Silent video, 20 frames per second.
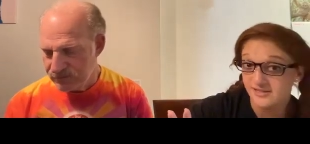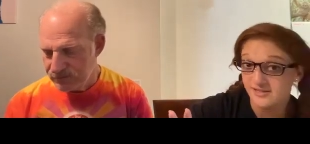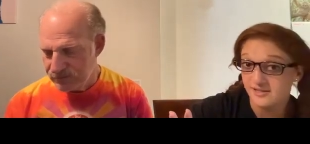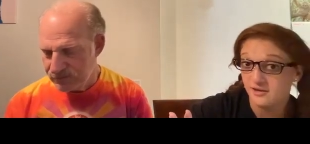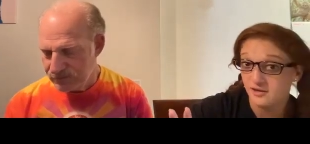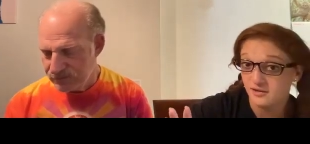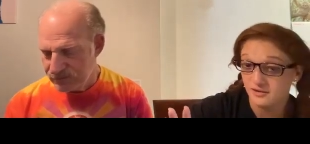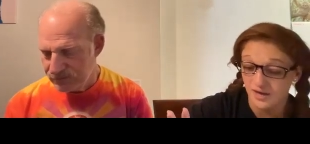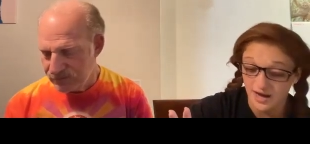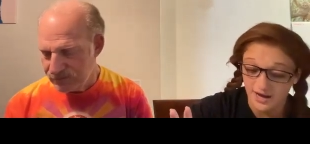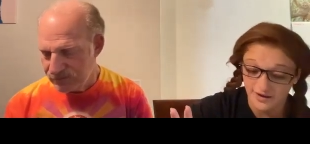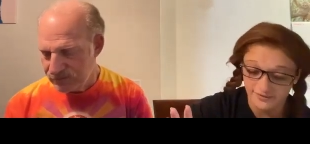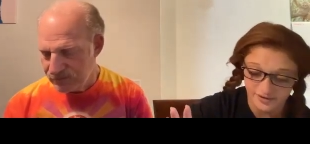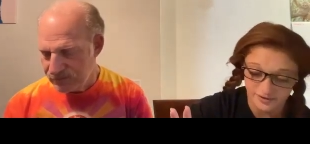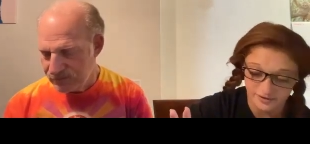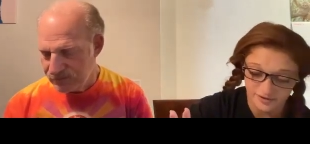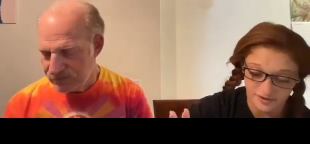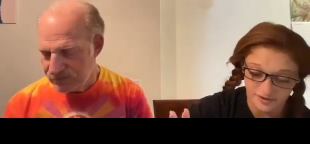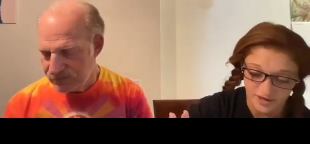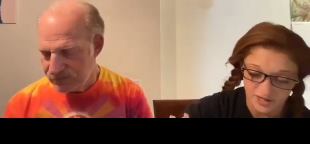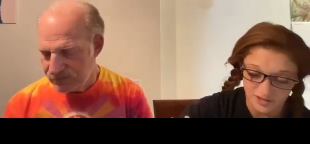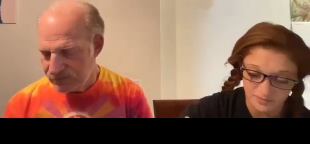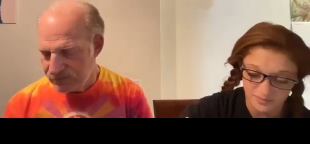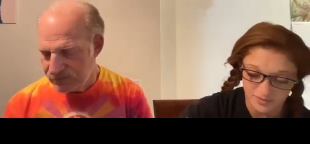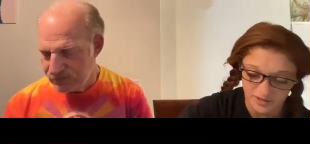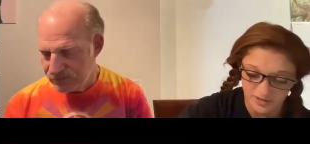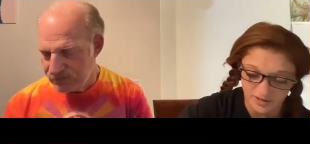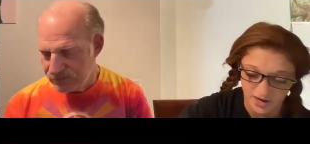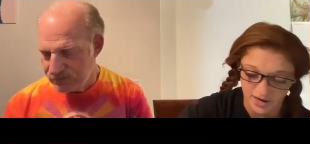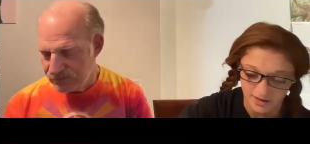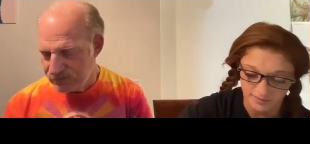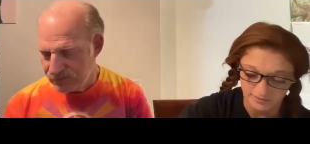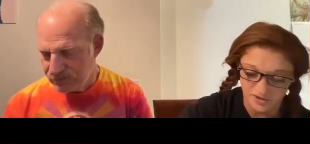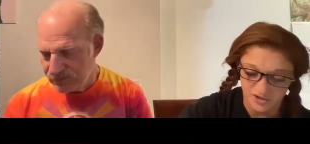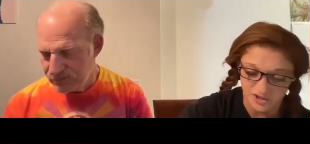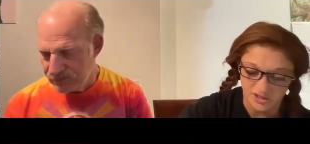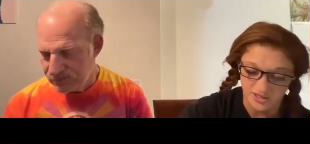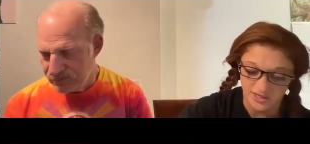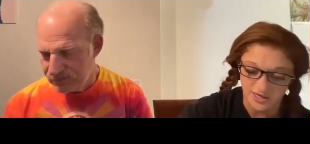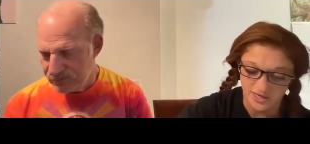Speaker 1: is still alive. So is her husband. Um,
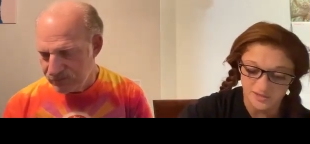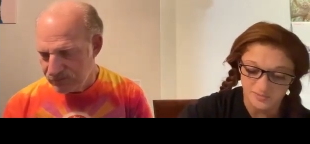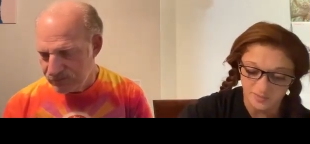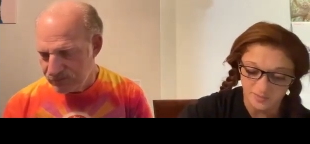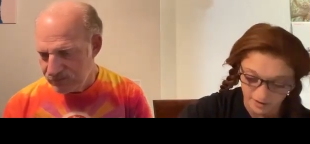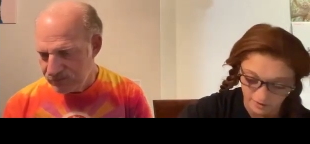she is